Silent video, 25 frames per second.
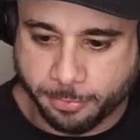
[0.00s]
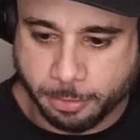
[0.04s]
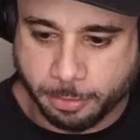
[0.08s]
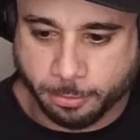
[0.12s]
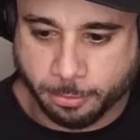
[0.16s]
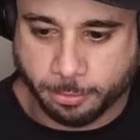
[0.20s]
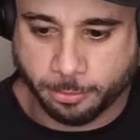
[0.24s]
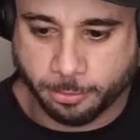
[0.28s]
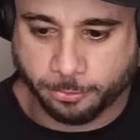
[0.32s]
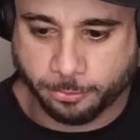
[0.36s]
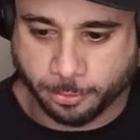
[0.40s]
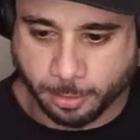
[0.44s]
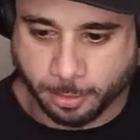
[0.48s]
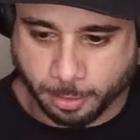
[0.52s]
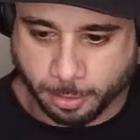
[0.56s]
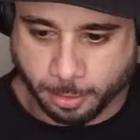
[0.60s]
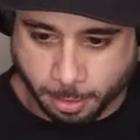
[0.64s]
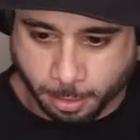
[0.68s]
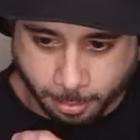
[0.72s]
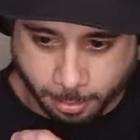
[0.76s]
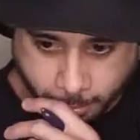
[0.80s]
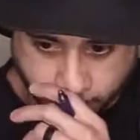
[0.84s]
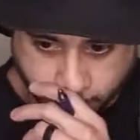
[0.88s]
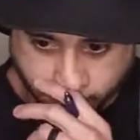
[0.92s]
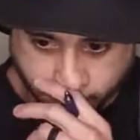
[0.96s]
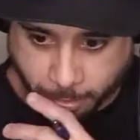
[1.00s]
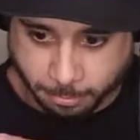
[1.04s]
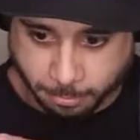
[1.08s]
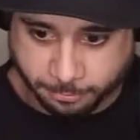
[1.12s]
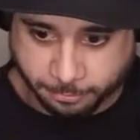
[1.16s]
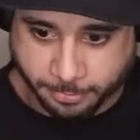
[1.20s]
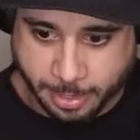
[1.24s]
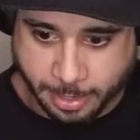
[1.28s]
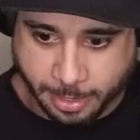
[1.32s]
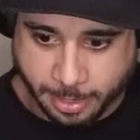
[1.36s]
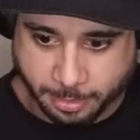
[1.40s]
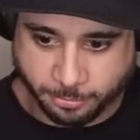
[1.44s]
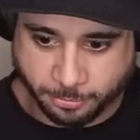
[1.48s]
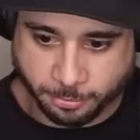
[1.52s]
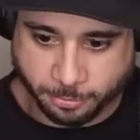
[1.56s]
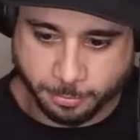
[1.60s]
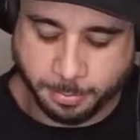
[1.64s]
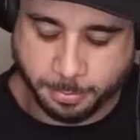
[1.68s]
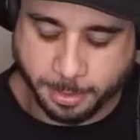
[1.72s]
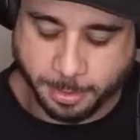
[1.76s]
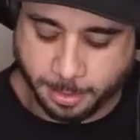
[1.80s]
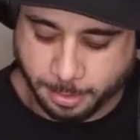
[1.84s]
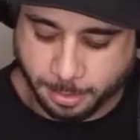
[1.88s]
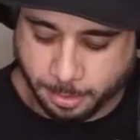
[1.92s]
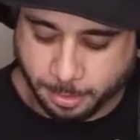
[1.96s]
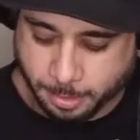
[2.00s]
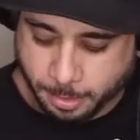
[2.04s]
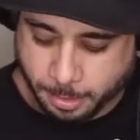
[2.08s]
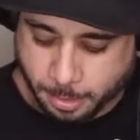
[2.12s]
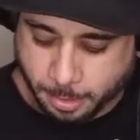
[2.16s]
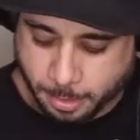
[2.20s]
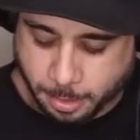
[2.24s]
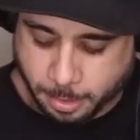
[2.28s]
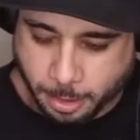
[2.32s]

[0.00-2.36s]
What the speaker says: viewers, our fans to be